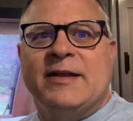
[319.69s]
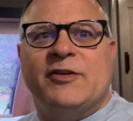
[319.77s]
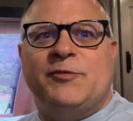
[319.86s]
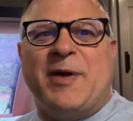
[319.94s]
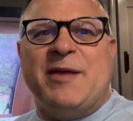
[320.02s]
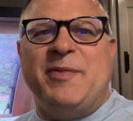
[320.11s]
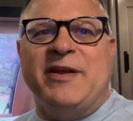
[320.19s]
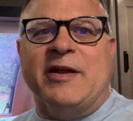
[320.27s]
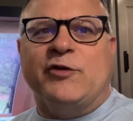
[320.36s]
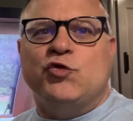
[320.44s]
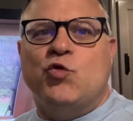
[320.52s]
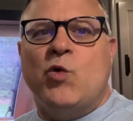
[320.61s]
Despite being
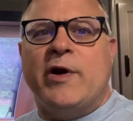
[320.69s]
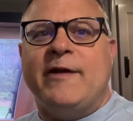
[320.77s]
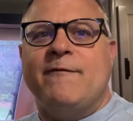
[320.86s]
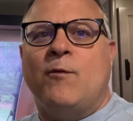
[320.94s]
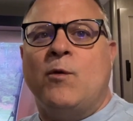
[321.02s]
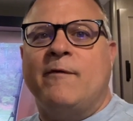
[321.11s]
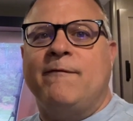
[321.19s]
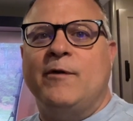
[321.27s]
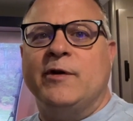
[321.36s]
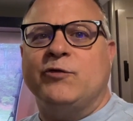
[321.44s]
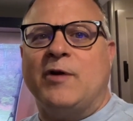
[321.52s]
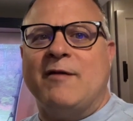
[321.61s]
a
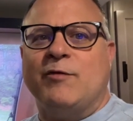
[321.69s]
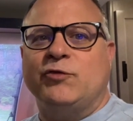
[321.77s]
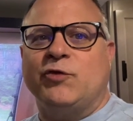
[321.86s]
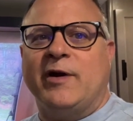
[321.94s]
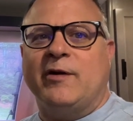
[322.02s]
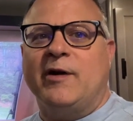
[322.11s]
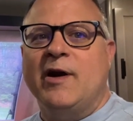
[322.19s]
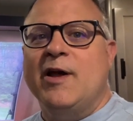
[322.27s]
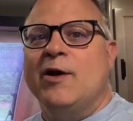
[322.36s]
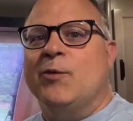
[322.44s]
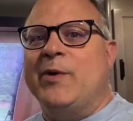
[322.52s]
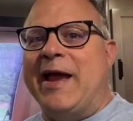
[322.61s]
24-foot travel trailer,
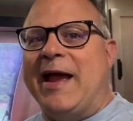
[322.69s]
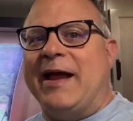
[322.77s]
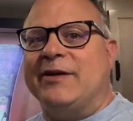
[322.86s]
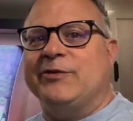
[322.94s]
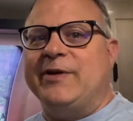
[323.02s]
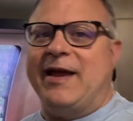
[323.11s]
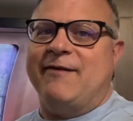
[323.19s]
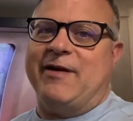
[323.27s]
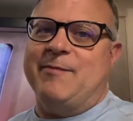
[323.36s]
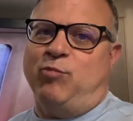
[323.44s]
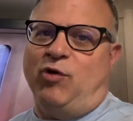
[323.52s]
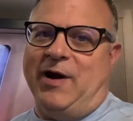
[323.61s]
we actually have
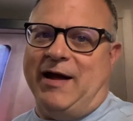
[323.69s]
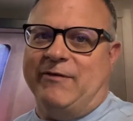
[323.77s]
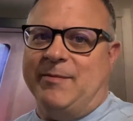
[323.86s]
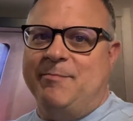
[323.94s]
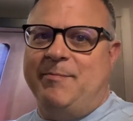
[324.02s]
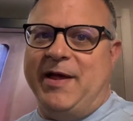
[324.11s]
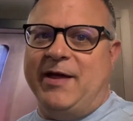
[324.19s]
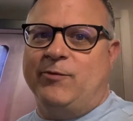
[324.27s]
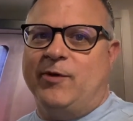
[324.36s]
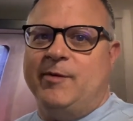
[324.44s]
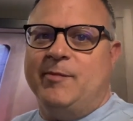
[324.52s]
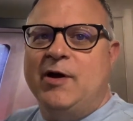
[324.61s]
a private
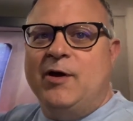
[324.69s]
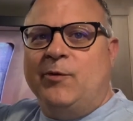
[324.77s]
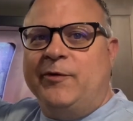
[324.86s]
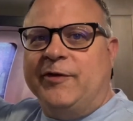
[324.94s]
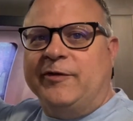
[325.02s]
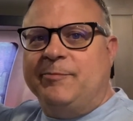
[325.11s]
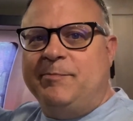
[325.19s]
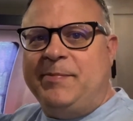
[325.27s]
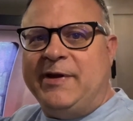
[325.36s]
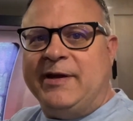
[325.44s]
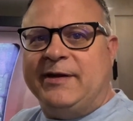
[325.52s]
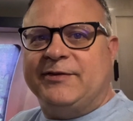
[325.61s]
bedroom with this
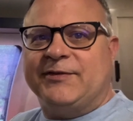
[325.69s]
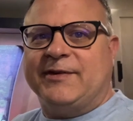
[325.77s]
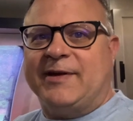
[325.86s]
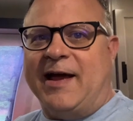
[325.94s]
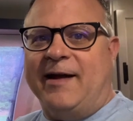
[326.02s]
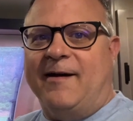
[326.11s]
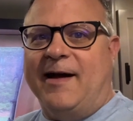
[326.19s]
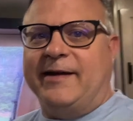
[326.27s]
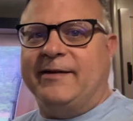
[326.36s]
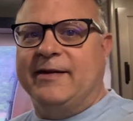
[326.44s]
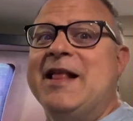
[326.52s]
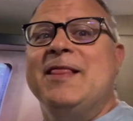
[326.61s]
big
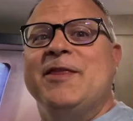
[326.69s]
skylight.